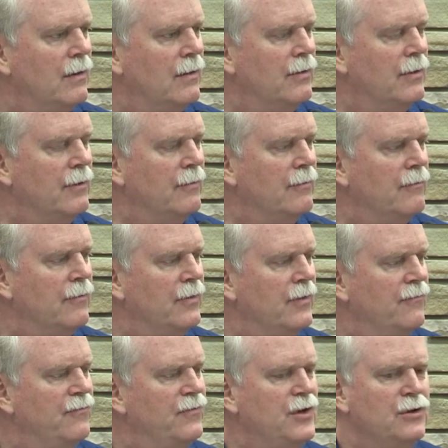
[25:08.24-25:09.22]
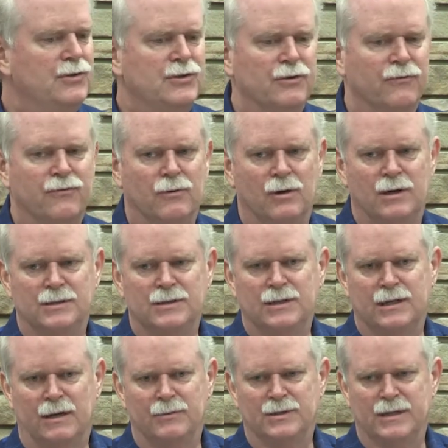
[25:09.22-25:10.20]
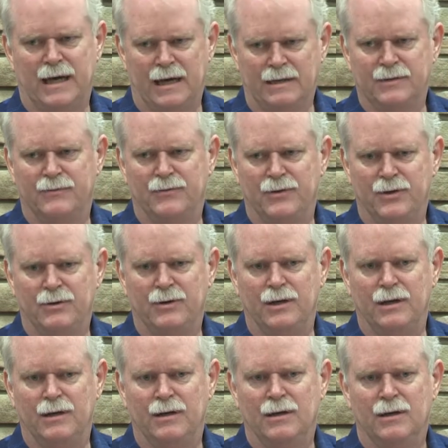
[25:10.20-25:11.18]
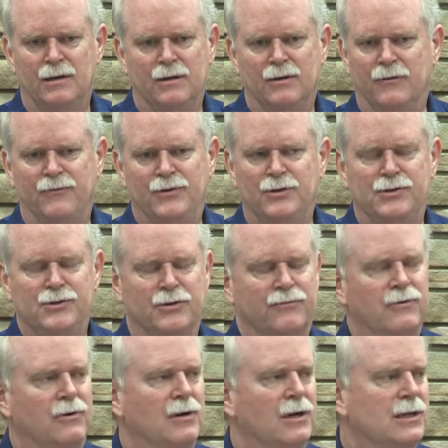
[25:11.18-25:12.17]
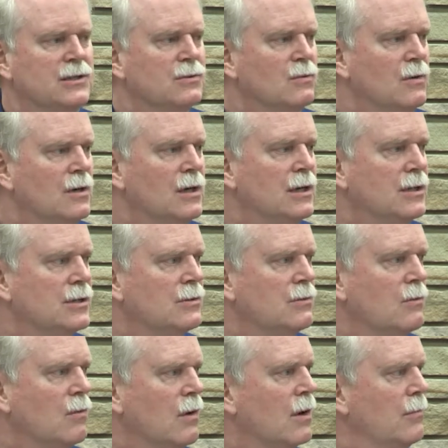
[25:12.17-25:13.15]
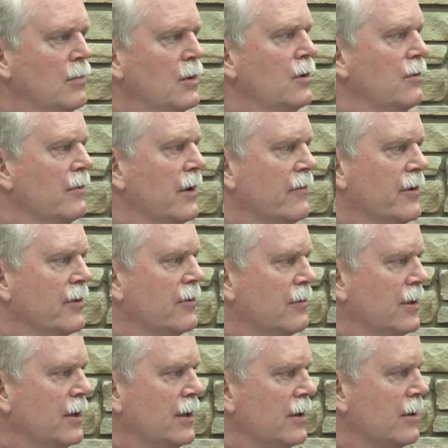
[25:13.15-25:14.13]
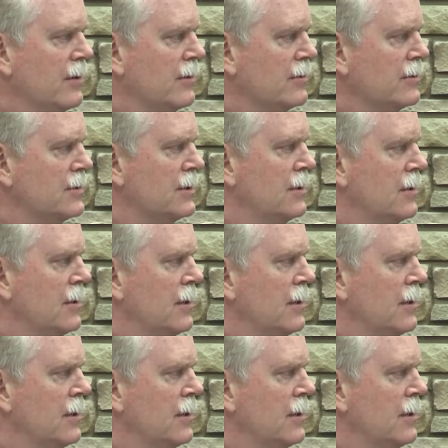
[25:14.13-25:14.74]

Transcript: The future for us, I was active duty, the future for us was we're going to move every 3 years.